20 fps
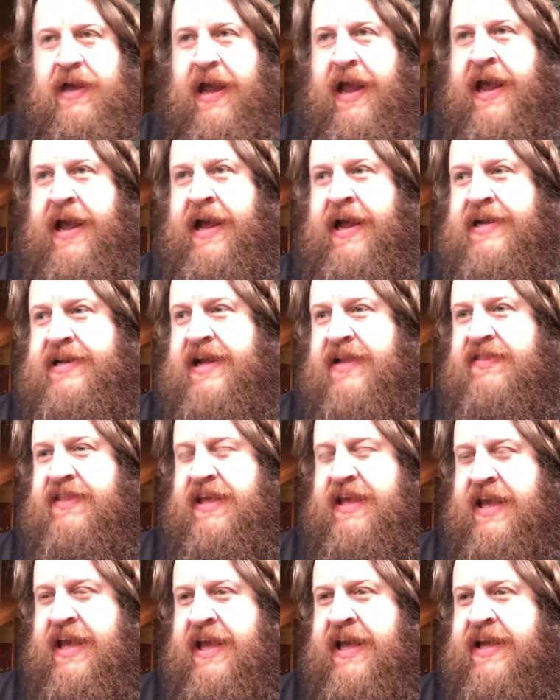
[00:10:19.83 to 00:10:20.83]
And at
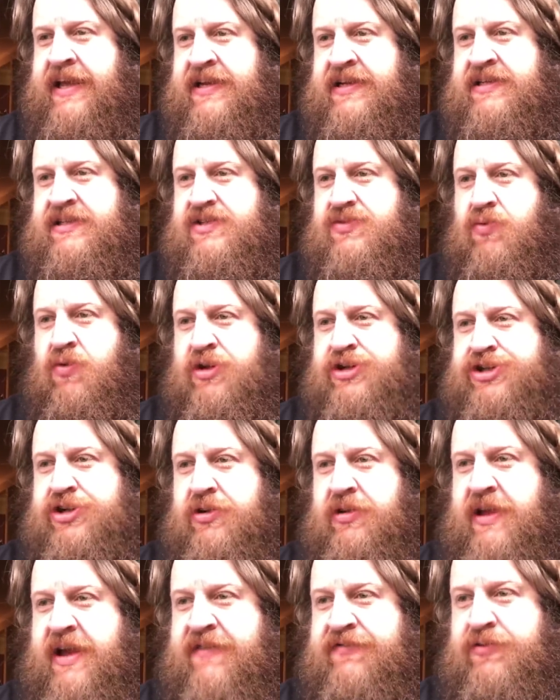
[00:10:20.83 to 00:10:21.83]
the end, what you're
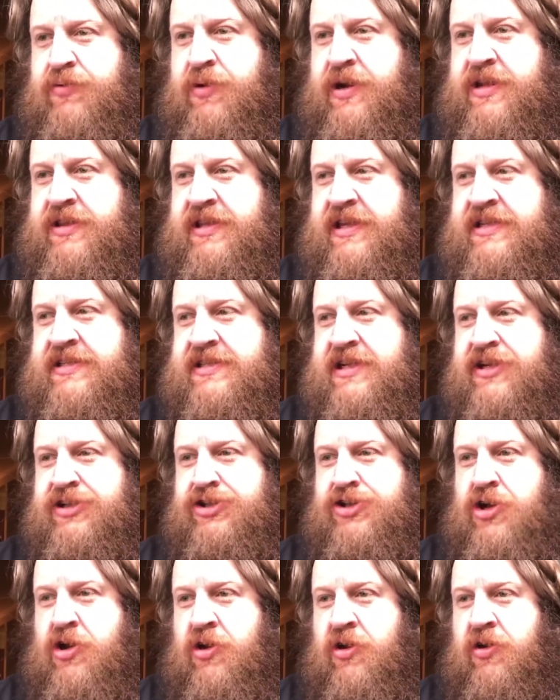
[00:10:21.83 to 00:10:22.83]
left with is
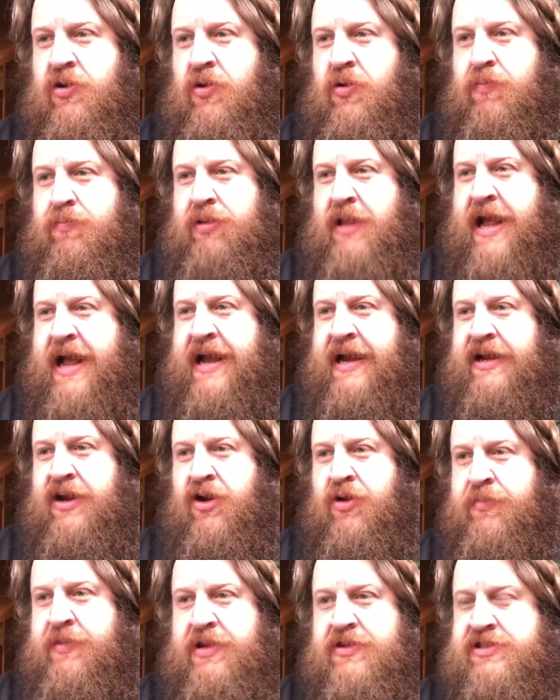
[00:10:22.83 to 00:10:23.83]
eternal black
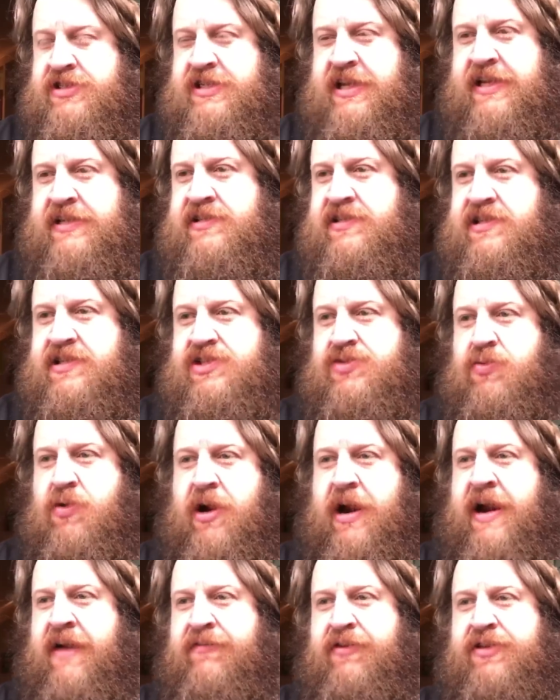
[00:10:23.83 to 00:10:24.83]
homeostasis,
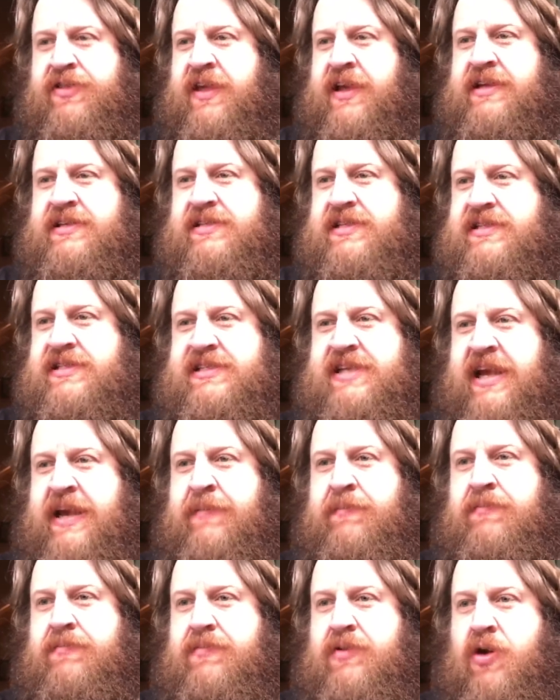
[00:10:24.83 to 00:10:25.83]
where everything is the
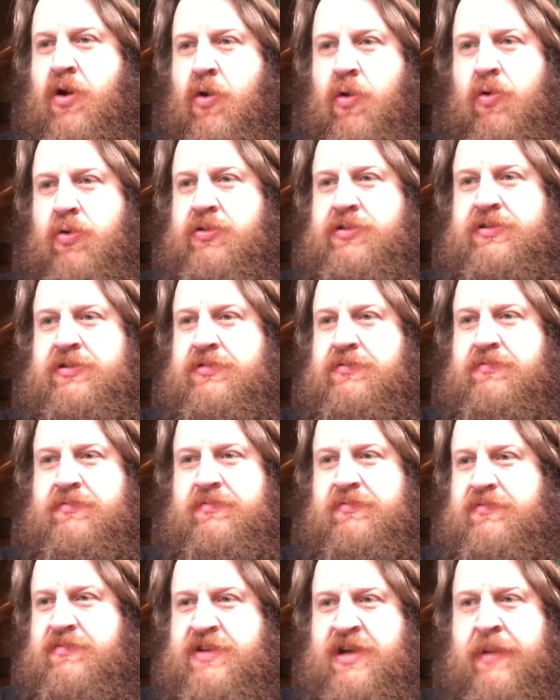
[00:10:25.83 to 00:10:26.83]
same cold
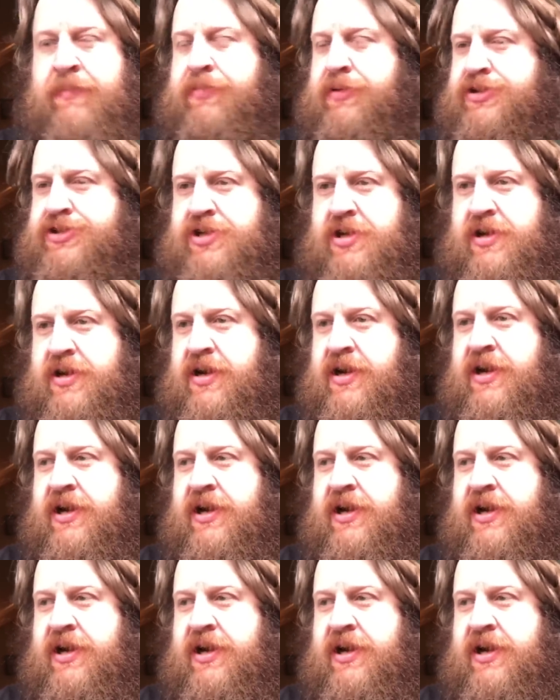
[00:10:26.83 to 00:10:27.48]
temperature.